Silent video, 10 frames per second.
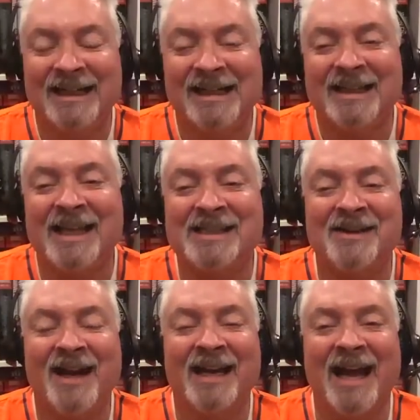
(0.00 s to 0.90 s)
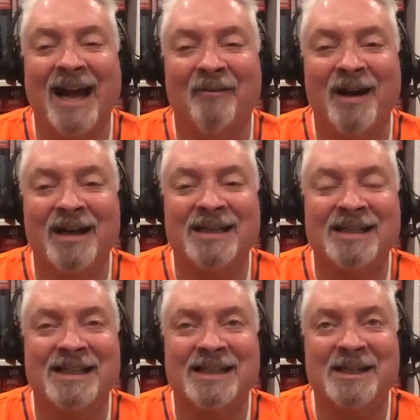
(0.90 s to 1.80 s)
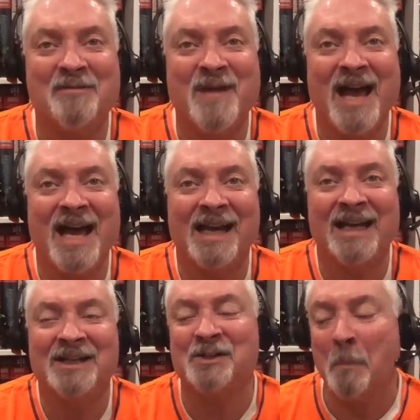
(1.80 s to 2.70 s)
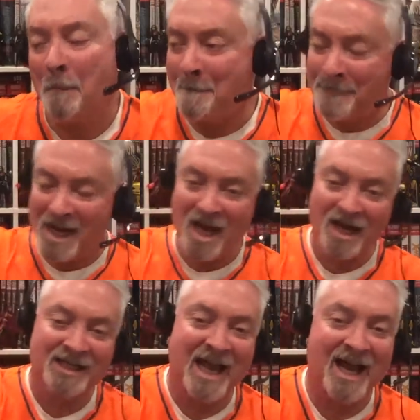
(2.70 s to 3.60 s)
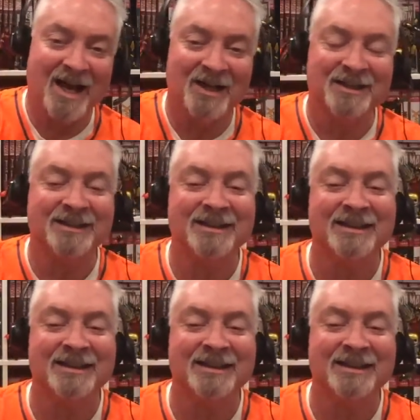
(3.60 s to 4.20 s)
That's right. I wanted to see it so bad. I just plunked down.